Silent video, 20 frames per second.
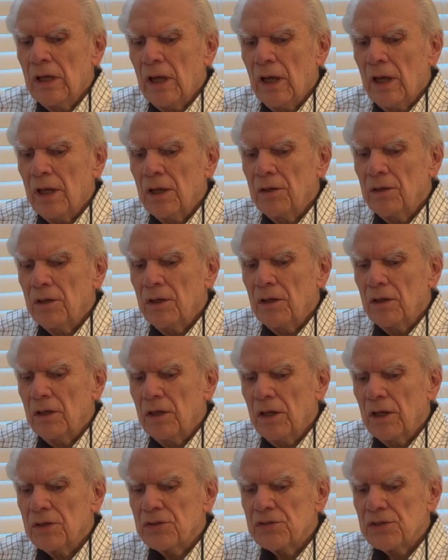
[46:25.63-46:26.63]
and
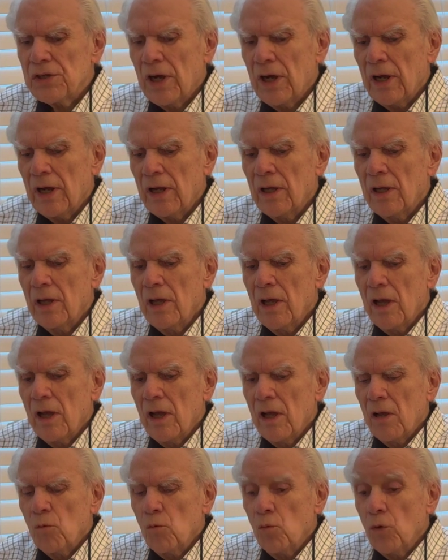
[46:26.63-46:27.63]
yes, I
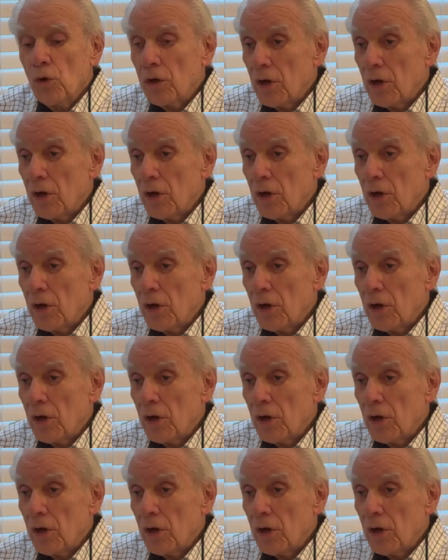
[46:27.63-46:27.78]
we're